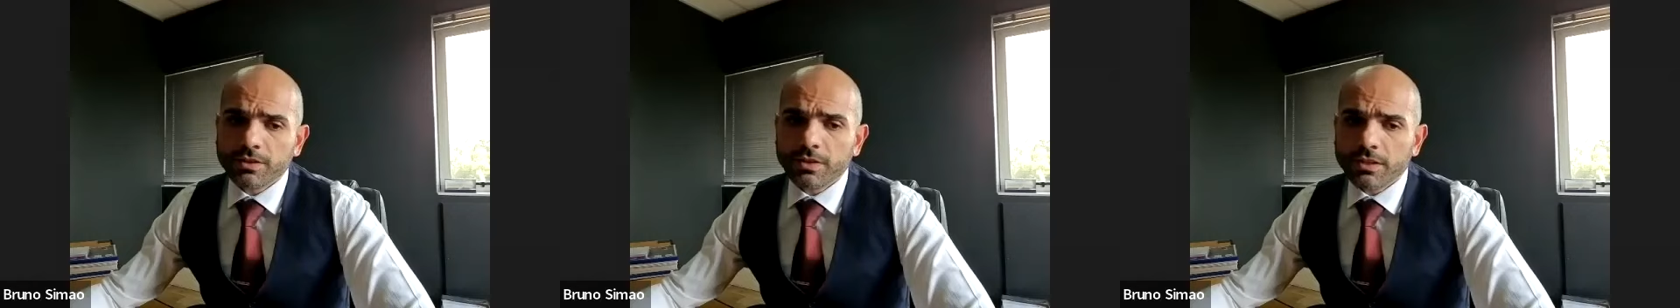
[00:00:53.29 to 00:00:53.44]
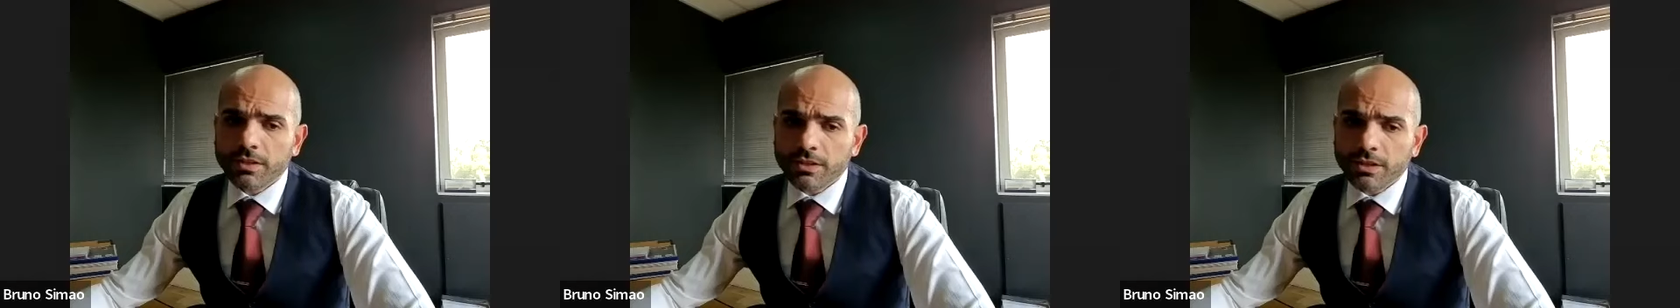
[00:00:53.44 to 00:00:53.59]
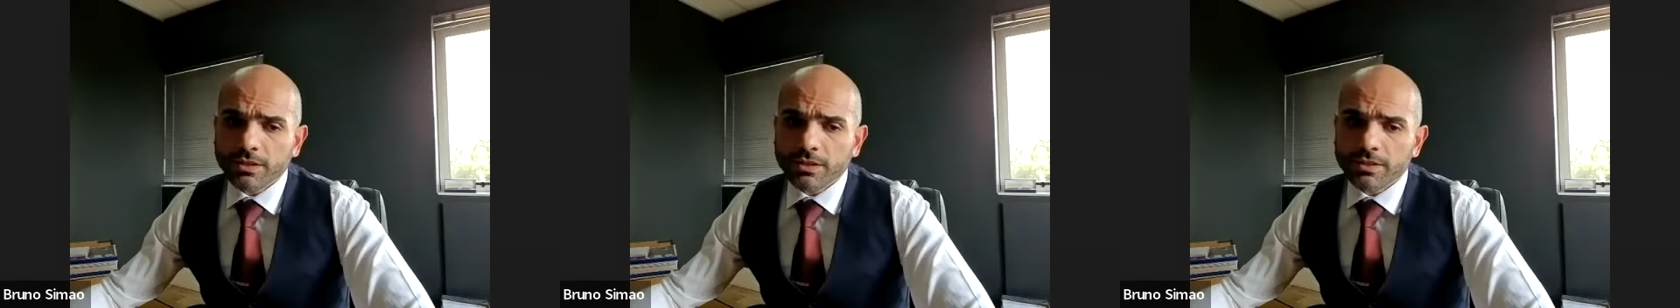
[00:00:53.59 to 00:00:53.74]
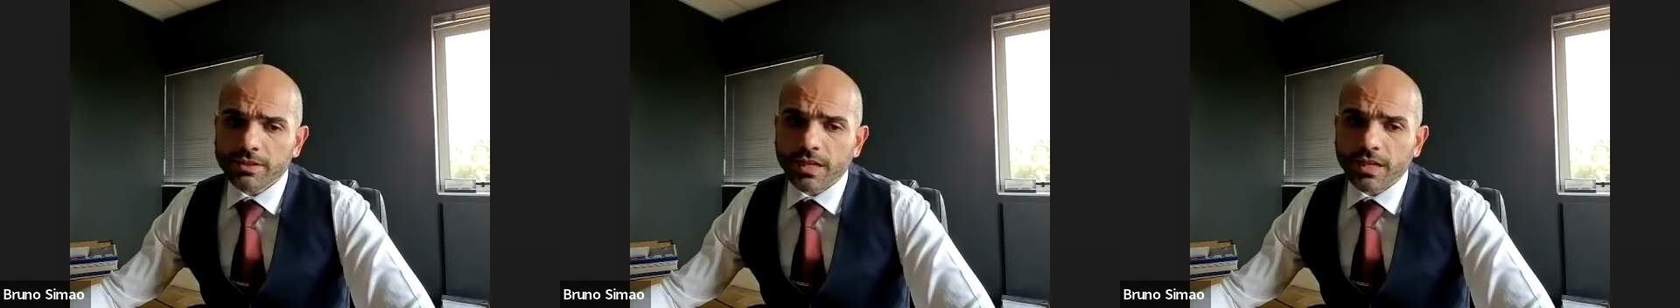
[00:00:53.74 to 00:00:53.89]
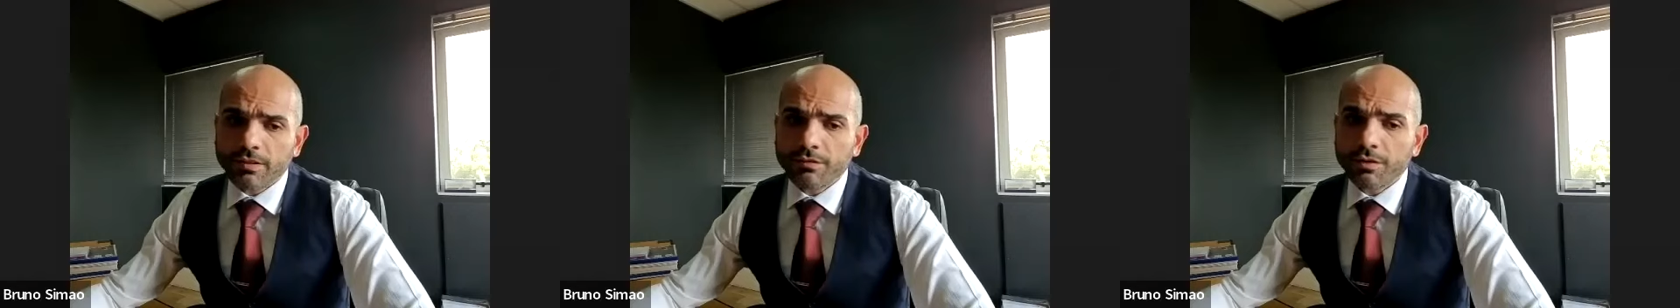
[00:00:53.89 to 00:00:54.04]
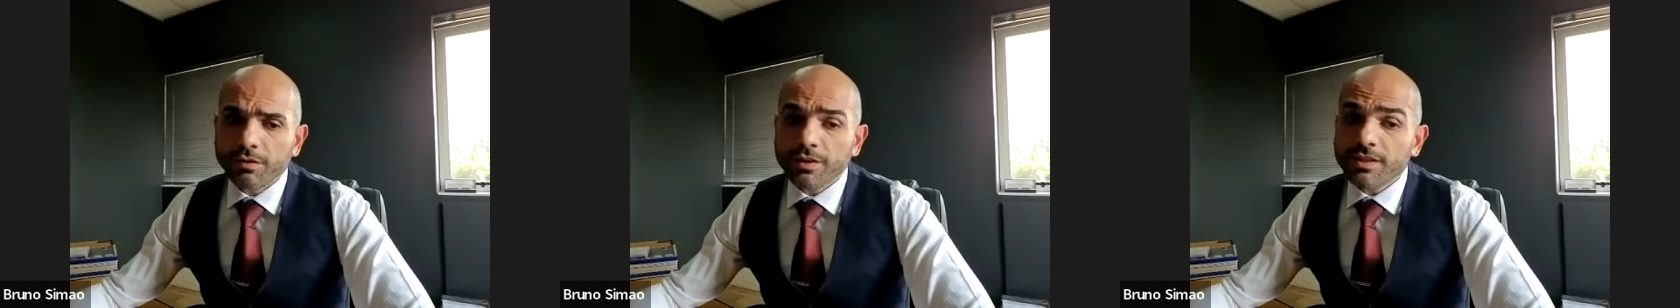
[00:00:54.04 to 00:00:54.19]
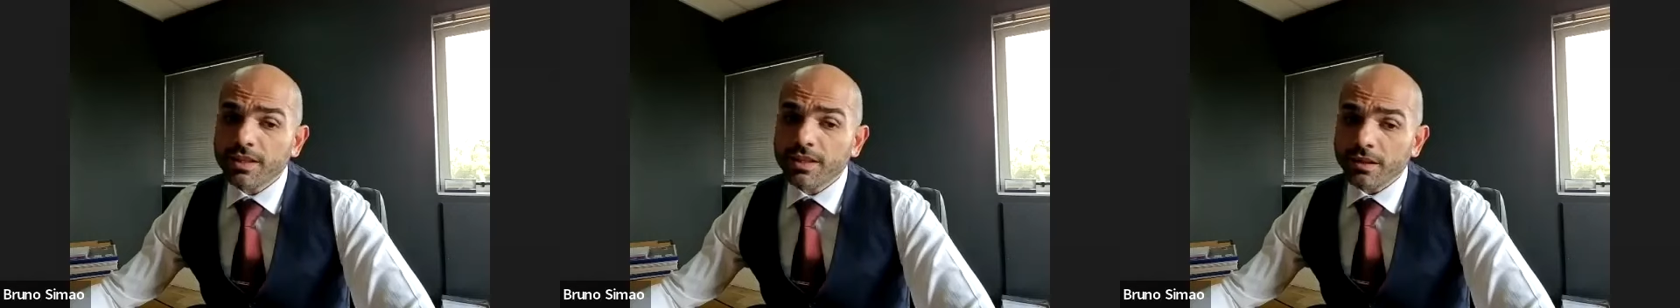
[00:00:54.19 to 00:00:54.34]
you're safe
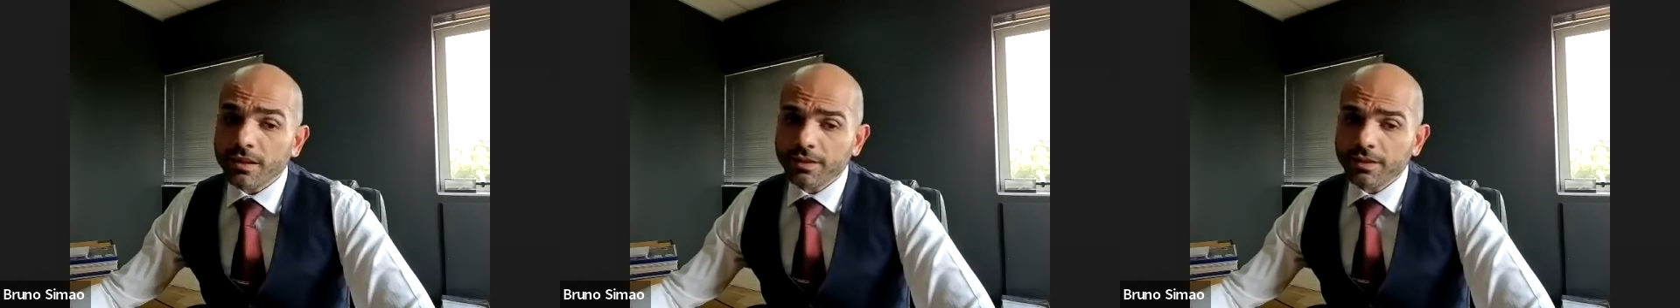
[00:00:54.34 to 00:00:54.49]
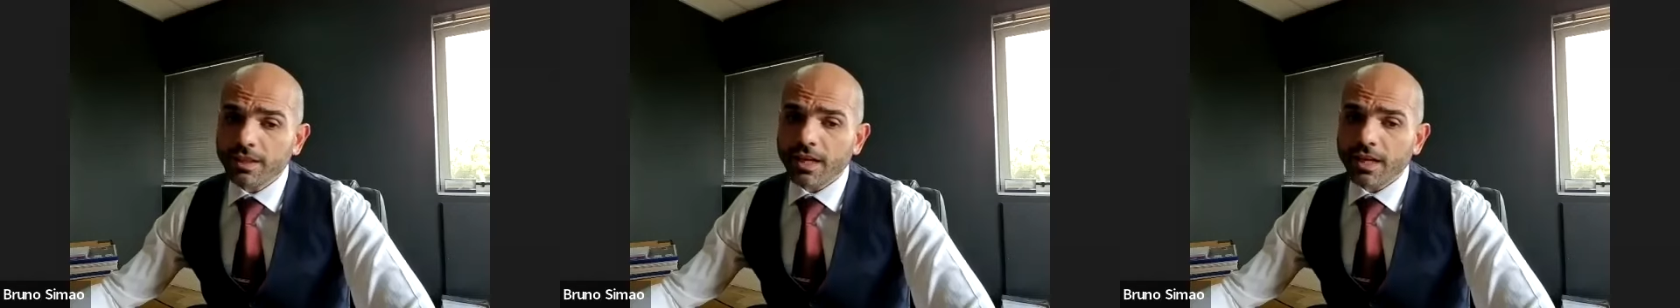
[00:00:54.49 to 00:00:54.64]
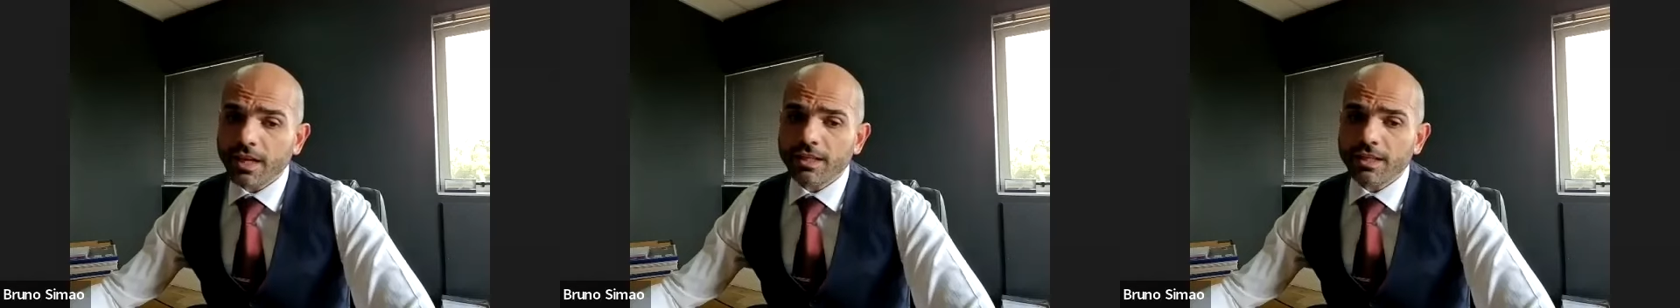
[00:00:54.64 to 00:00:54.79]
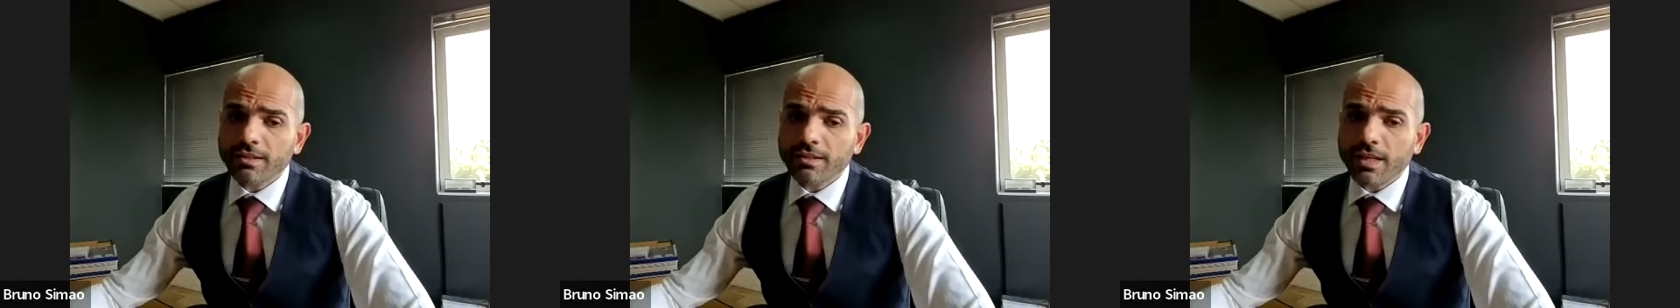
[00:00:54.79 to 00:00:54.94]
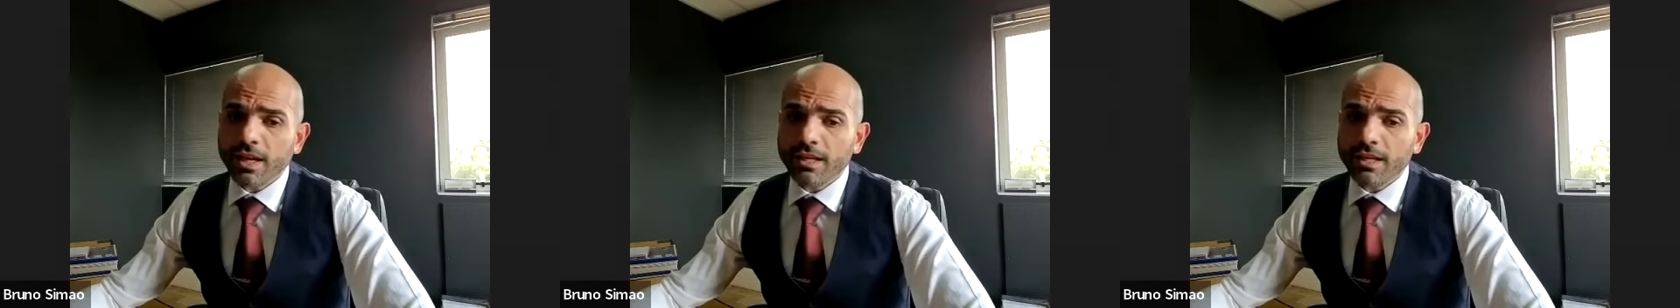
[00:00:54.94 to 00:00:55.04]
with safety gates